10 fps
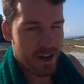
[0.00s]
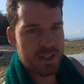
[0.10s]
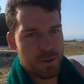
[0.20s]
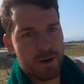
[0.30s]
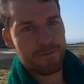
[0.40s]
I
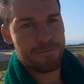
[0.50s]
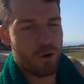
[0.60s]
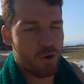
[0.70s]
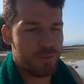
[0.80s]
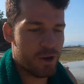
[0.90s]
just want to
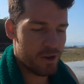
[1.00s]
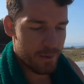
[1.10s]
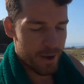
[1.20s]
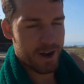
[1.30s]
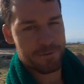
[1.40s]
inform you
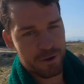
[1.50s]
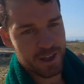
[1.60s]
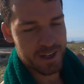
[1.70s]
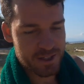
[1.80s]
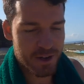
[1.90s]
about a few
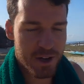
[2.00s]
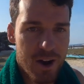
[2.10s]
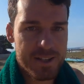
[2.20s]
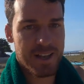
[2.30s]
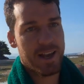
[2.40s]
things too,
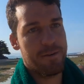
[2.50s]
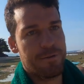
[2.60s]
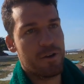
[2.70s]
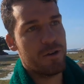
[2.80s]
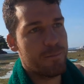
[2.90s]
guys. Like if
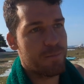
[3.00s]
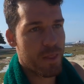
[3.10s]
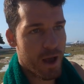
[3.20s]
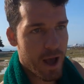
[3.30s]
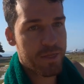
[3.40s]
you
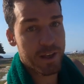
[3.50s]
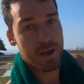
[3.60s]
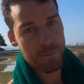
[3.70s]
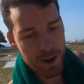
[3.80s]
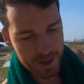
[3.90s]
are
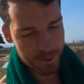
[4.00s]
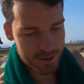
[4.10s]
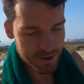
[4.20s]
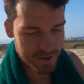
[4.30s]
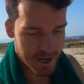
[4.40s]
thinking about coming
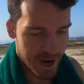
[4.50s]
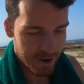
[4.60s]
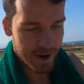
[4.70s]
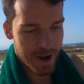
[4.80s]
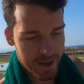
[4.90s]
to this
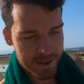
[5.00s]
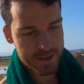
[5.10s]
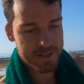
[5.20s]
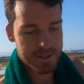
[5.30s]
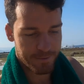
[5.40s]
area,
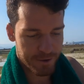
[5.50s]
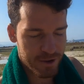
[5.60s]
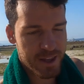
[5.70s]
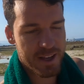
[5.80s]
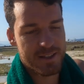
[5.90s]
there's a few
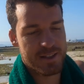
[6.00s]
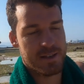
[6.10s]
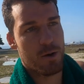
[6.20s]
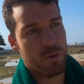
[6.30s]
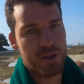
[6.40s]
things
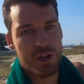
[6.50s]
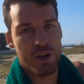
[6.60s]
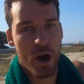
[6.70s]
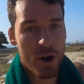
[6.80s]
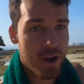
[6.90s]
I want you to
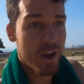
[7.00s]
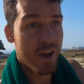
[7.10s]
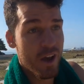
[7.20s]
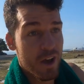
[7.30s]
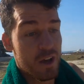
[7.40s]
know.
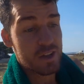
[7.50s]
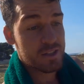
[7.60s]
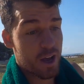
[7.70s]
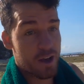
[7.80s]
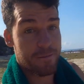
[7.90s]

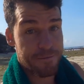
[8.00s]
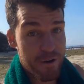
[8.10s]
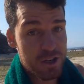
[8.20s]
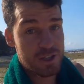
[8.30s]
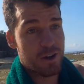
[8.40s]
So
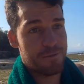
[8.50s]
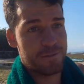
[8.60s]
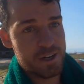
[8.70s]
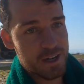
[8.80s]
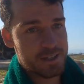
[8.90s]
first off,
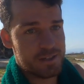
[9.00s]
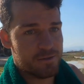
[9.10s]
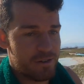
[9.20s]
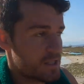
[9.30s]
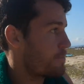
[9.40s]
just
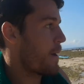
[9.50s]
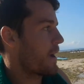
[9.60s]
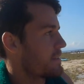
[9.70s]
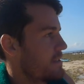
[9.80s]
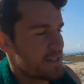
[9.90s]
respect
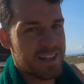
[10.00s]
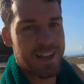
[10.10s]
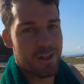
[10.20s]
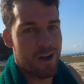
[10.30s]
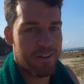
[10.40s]
the sea
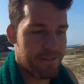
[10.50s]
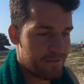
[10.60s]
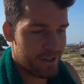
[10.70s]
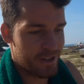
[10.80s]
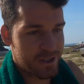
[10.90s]

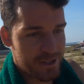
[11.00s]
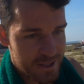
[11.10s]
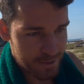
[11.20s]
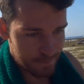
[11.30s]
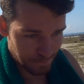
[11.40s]
life,
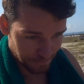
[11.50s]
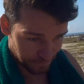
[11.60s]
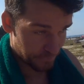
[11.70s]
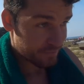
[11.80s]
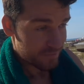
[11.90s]
because
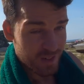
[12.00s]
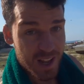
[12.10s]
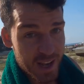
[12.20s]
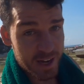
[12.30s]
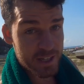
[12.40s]

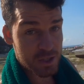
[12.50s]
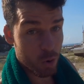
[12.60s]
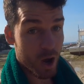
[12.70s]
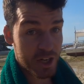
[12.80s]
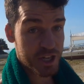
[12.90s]
it is
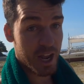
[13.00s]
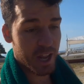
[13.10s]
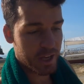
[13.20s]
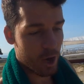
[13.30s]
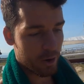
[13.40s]
quite
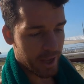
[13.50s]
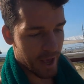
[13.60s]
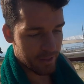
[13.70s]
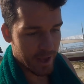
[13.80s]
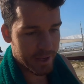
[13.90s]
shallow going
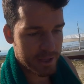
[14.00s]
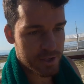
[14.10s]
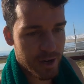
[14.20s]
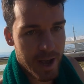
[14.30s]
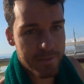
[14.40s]
out there. You
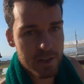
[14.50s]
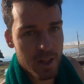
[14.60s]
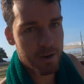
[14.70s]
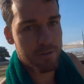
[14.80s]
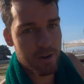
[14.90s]
sort of have to
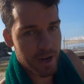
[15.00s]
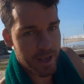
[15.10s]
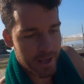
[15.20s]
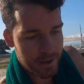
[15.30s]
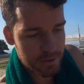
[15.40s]
like really